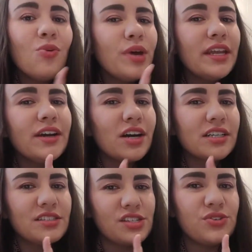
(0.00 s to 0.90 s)
many
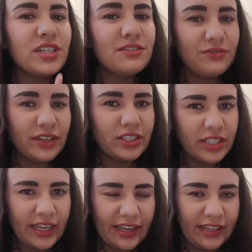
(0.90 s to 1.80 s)
hearts you can fill
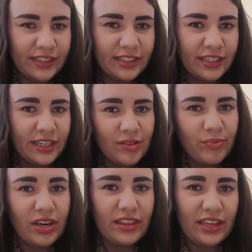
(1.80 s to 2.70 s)
in
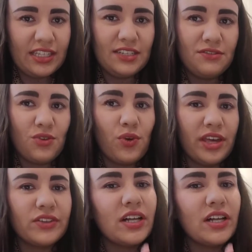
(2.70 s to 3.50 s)
by the end of the week.